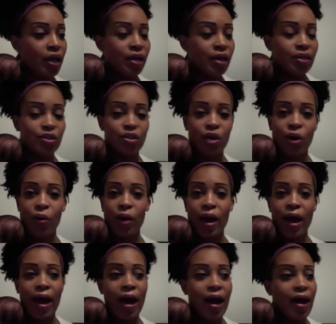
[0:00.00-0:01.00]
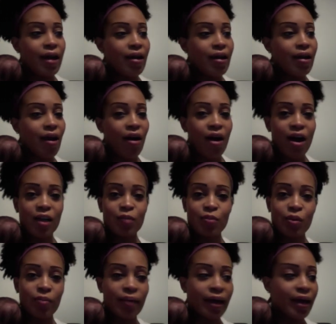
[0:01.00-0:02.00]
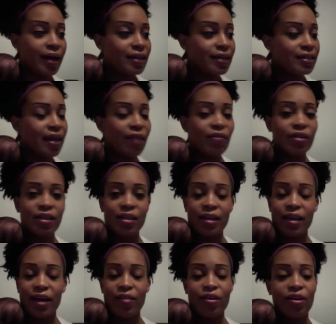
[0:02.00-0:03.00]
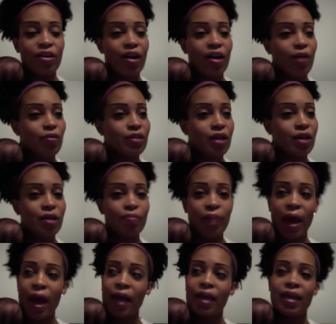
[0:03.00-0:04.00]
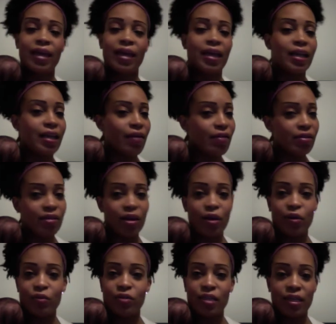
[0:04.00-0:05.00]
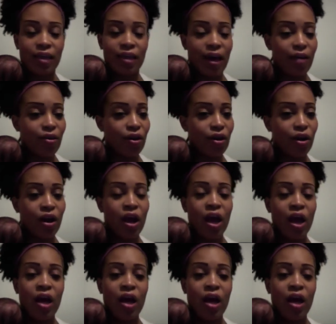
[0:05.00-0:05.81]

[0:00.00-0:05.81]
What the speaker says: So I had our hospital bags, everything together. I was unpacking, getting everything together.